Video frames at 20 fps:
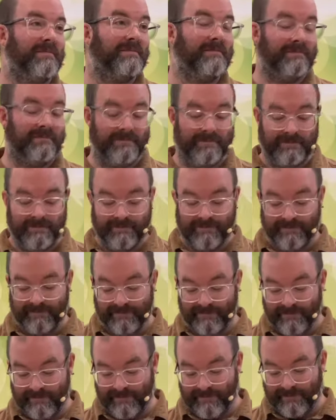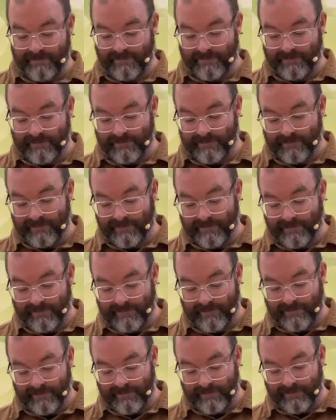
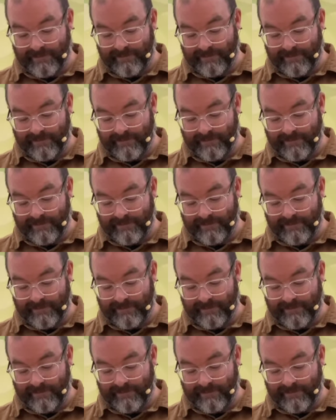Nothing is said.